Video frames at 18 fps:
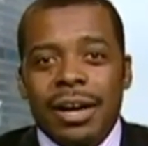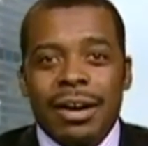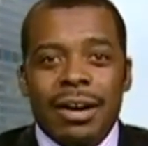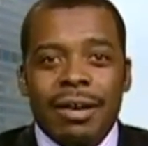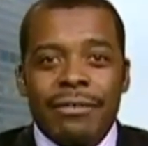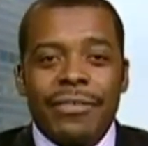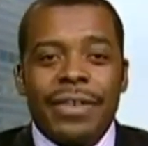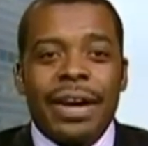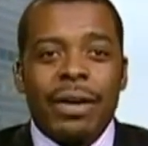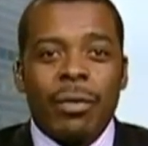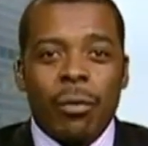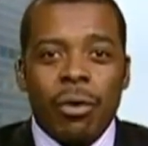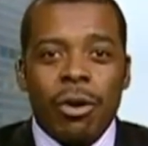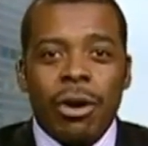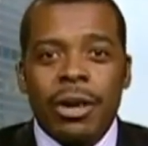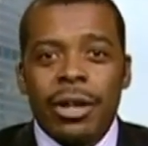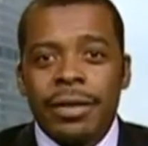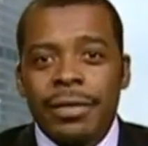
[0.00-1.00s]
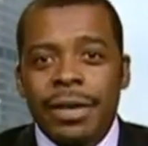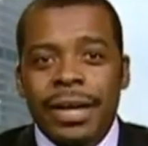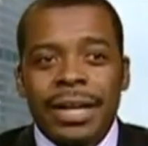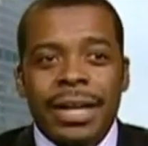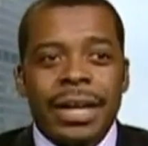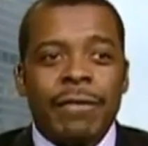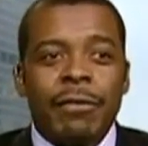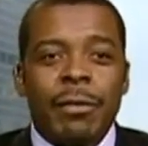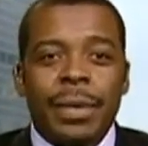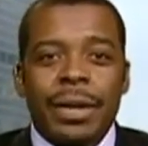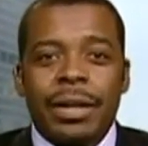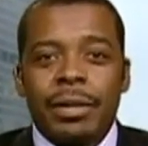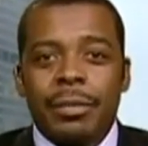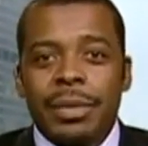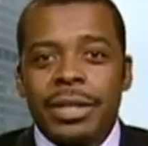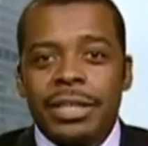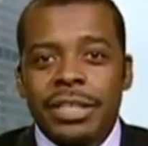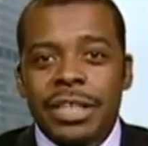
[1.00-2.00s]
fight a war, and not everybody could
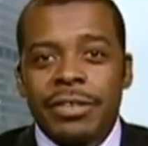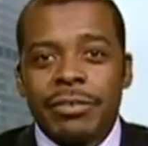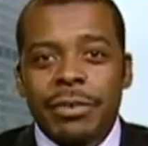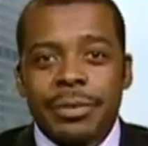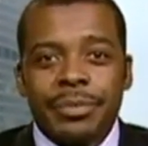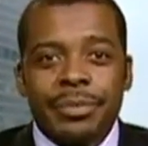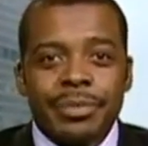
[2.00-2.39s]
be a general.